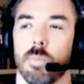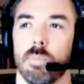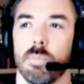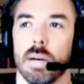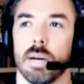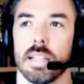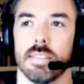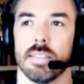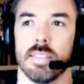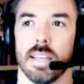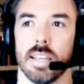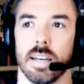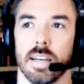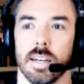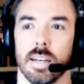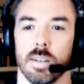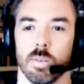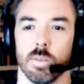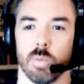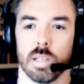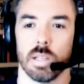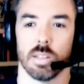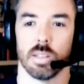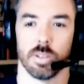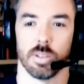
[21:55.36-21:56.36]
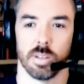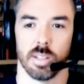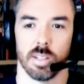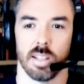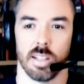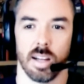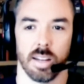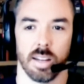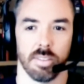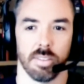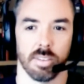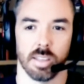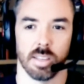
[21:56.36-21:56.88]
but we learned a
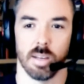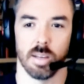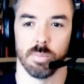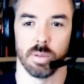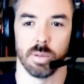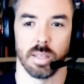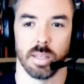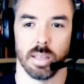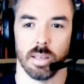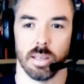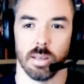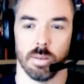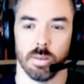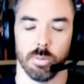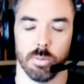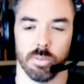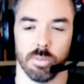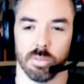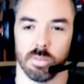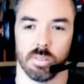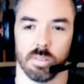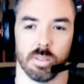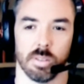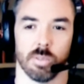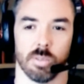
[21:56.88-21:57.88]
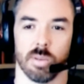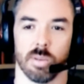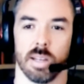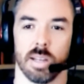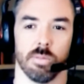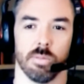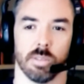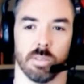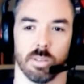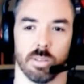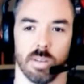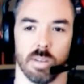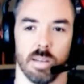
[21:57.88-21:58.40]
lot as a company. It was a great,
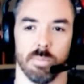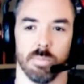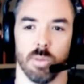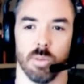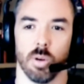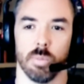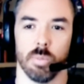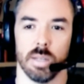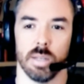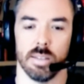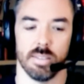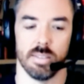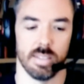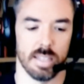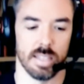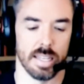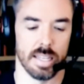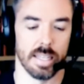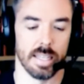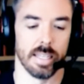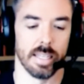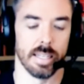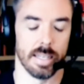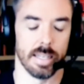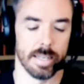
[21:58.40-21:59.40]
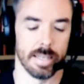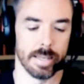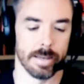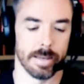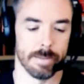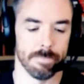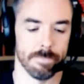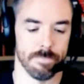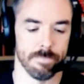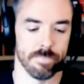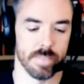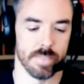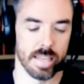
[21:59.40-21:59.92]
great moment. And
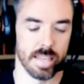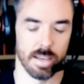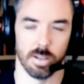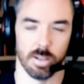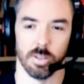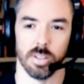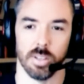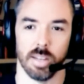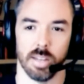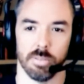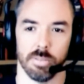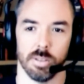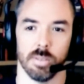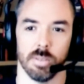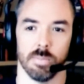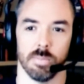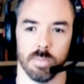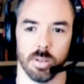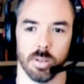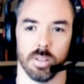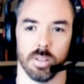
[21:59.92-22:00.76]
I'll never